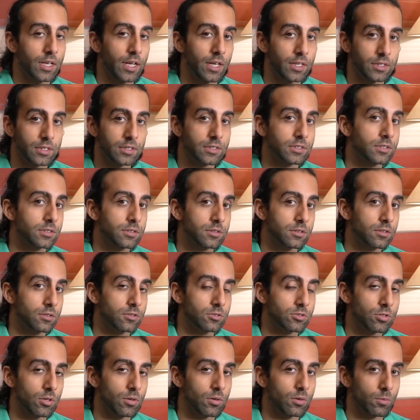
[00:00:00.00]
that this
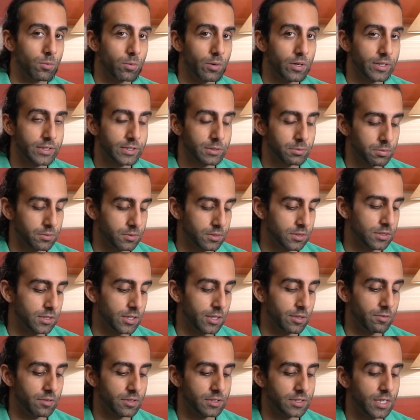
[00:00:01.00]
controller works with to
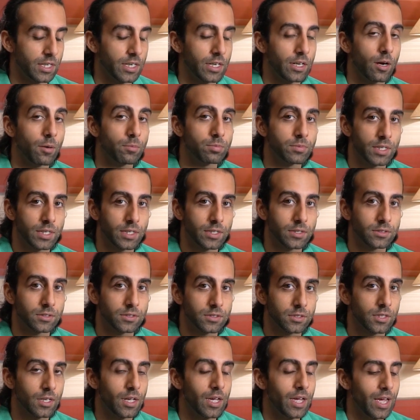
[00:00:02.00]
see if there's any
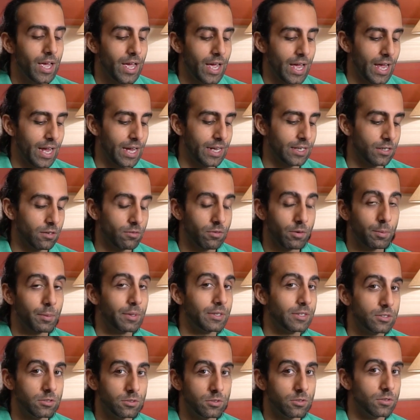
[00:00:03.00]
updates, and I
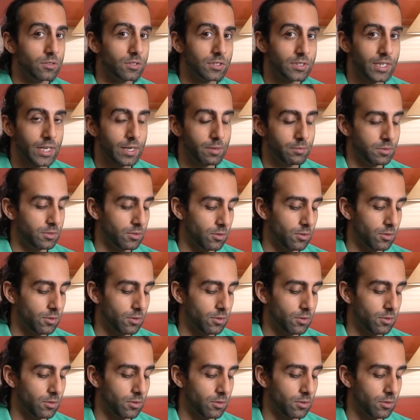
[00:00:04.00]
recommend you do the same.